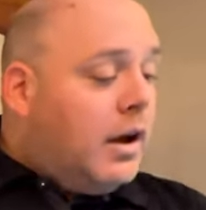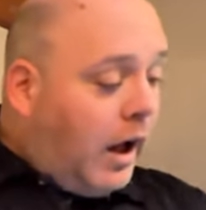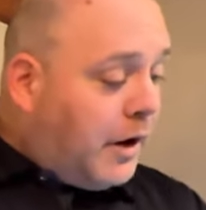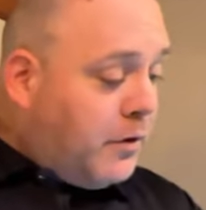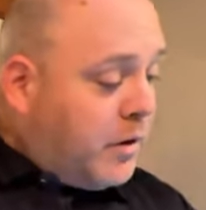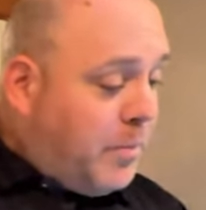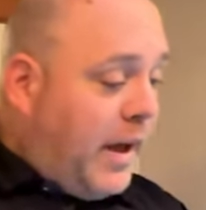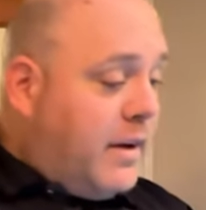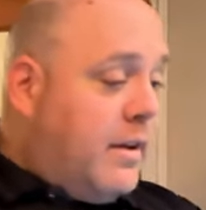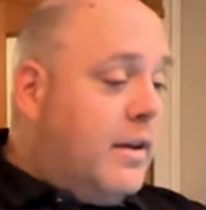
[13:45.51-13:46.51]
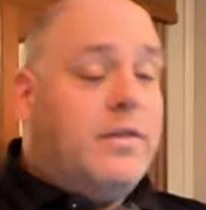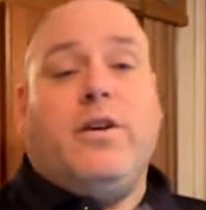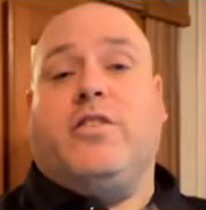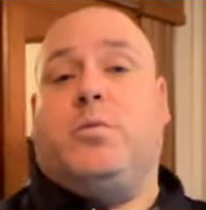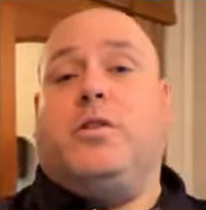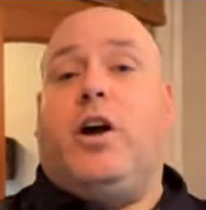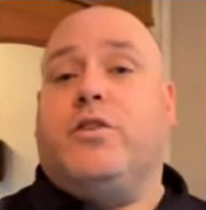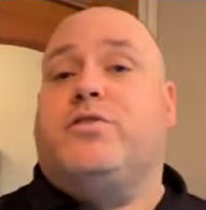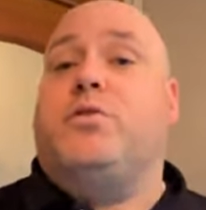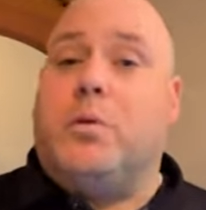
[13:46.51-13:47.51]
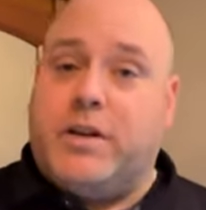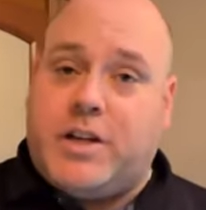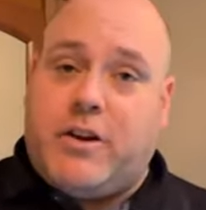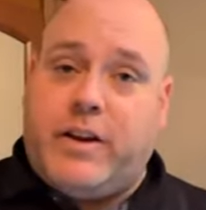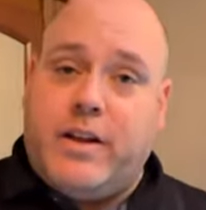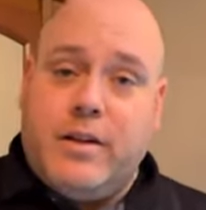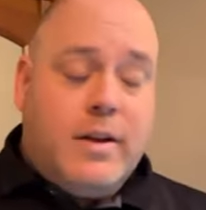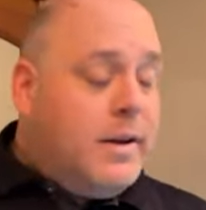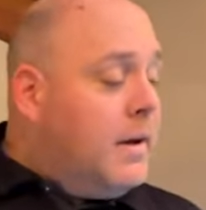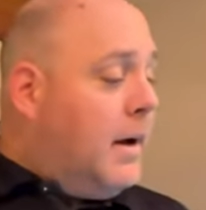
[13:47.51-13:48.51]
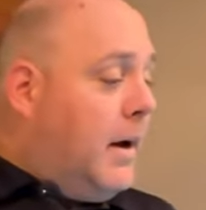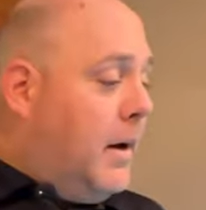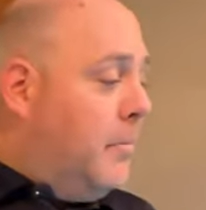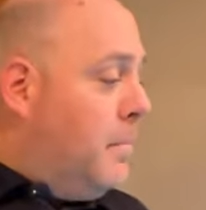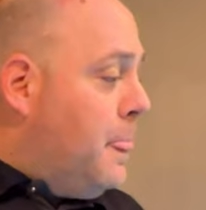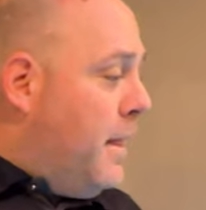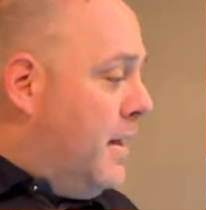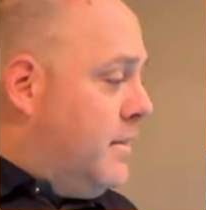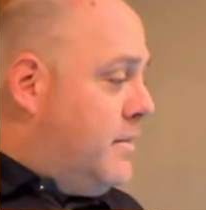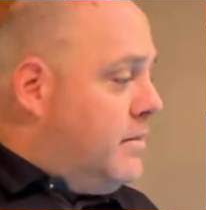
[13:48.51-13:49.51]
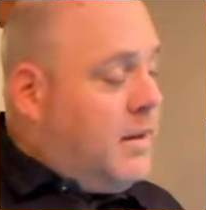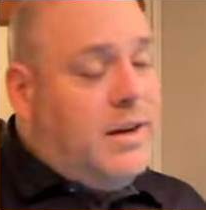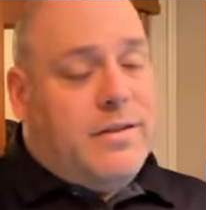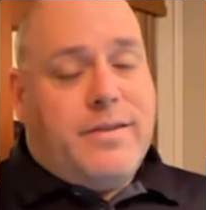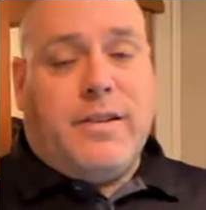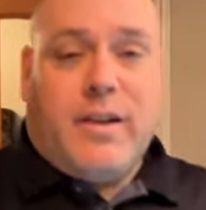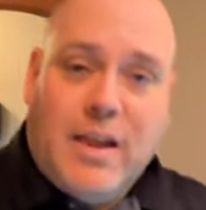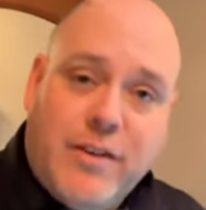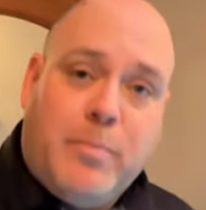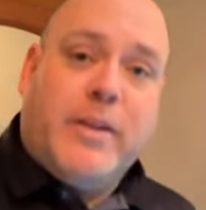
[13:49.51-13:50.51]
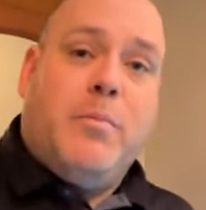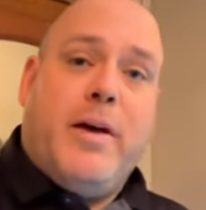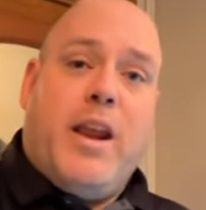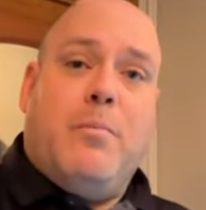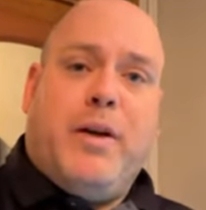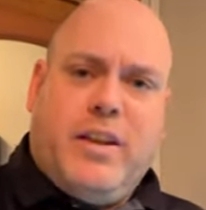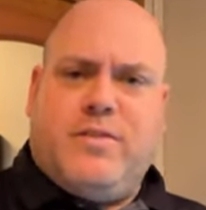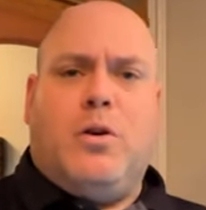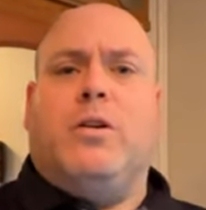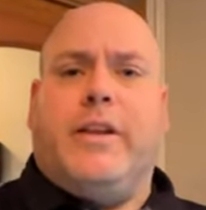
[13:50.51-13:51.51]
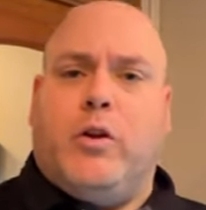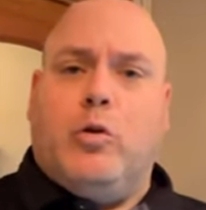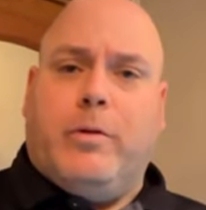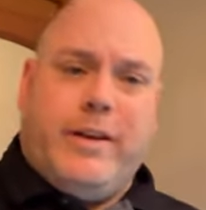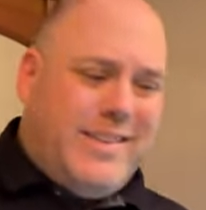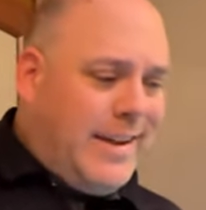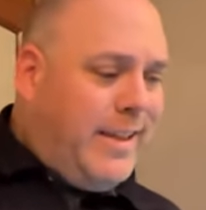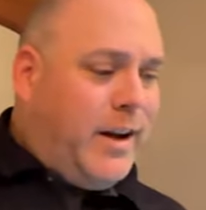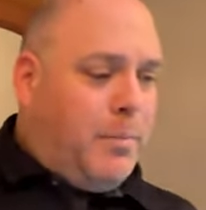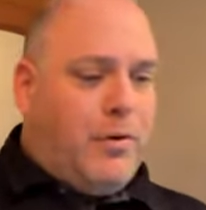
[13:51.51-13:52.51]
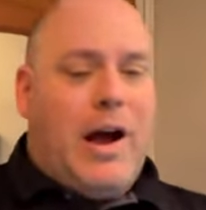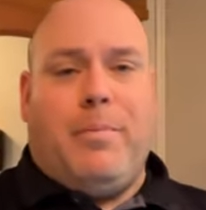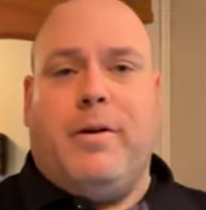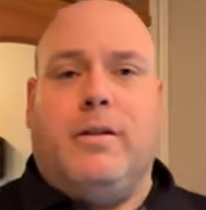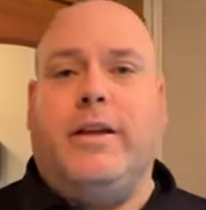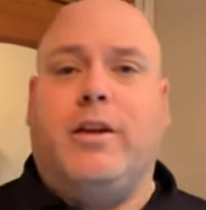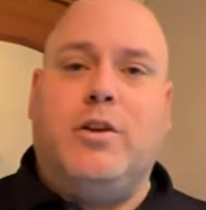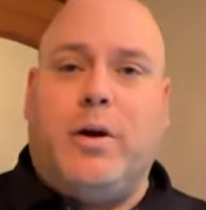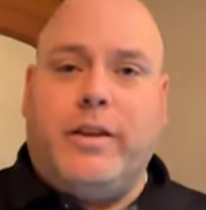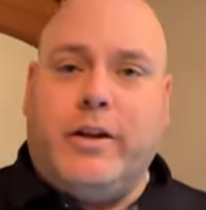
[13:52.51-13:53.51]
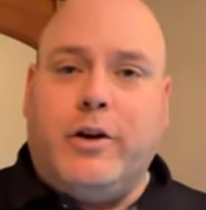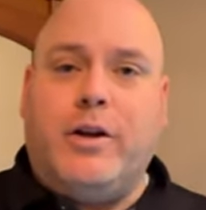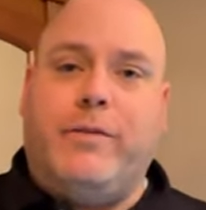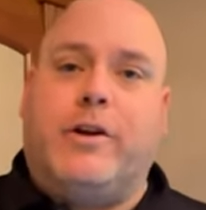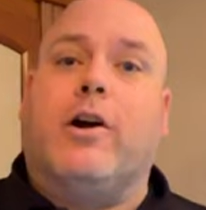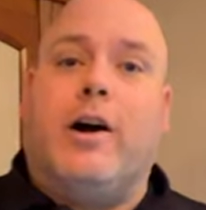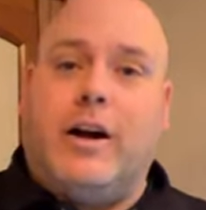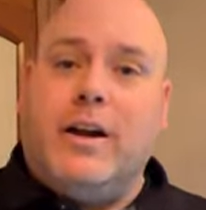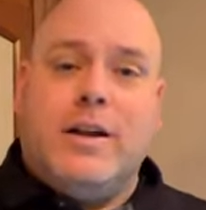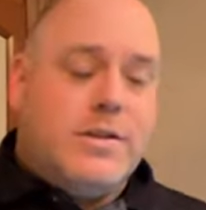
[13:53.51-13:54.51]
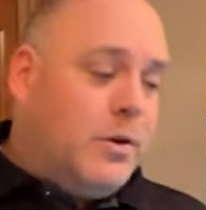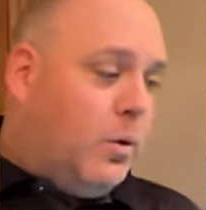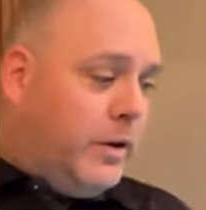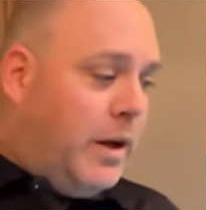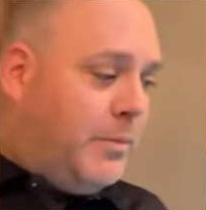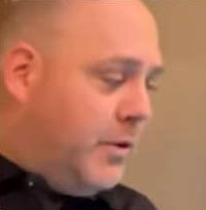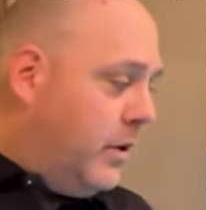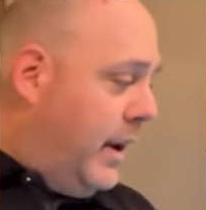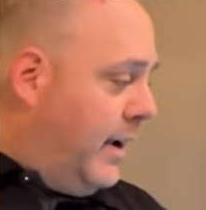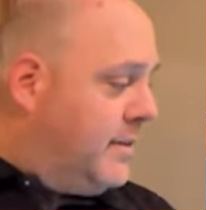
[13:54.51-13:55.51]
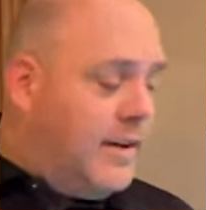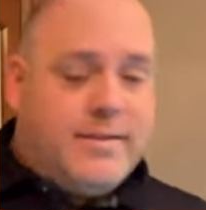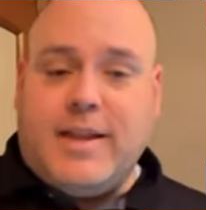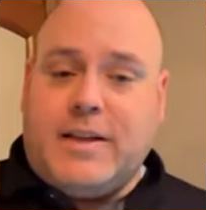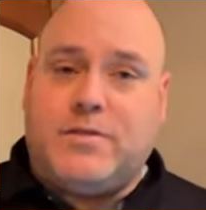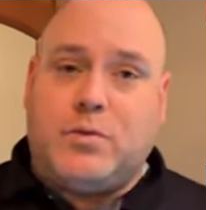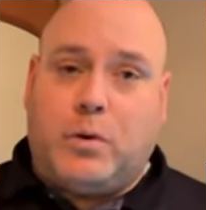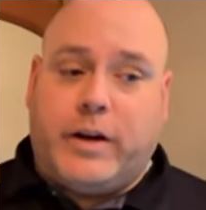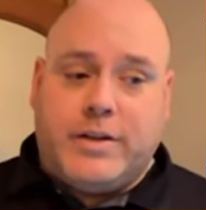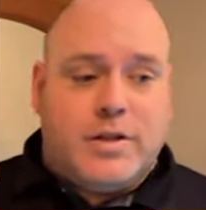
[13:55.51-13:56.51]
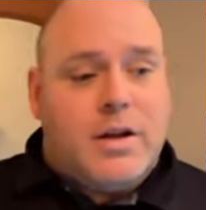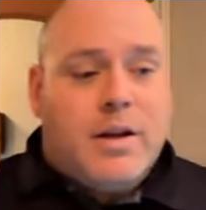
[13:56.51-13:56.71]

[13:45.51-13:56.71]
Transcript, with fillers: Under the bed is also a large storage area. Um, it's, you know, it's a little heavy to pick the bed up, but it's totally doable. And it's got like a prop like you do on the hood of your car to hold it up so you can access that storage.